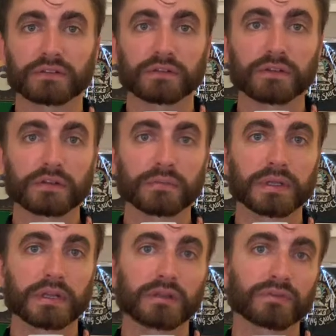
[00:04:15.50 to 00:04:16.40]
little
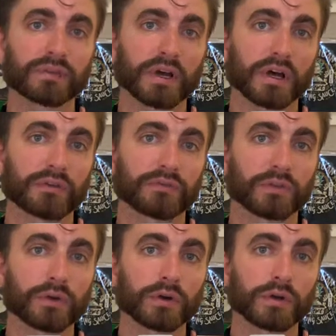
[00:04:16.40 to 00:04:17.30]
bit of
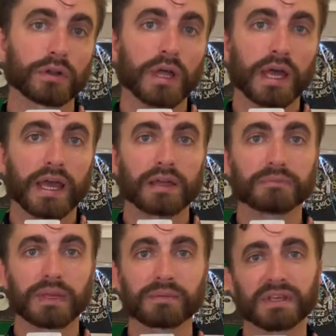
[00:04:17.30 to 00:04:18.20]
floral, and maybe